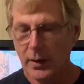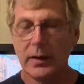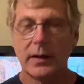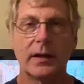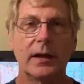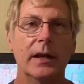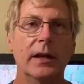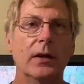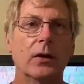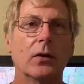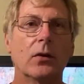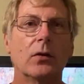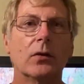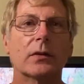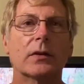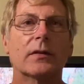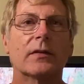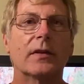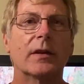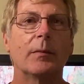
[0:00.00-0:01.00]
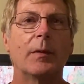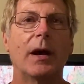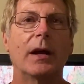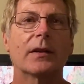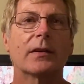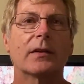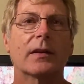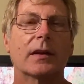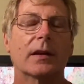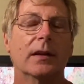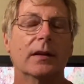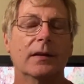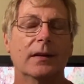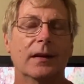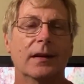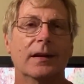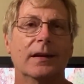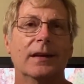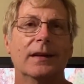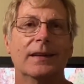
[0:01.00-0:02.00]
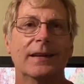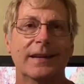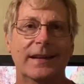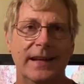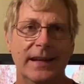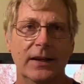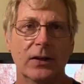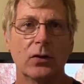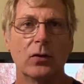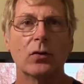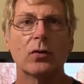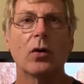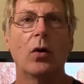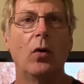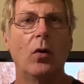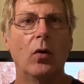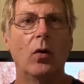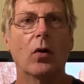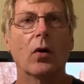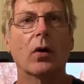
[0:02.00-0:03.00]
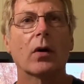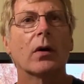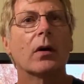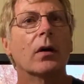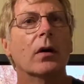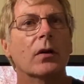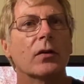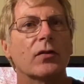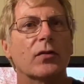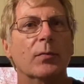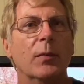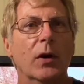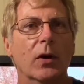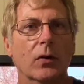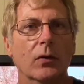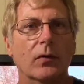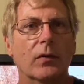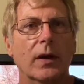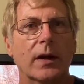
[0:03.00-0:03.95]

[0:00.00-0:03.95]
killed, semi-killed, or smooth.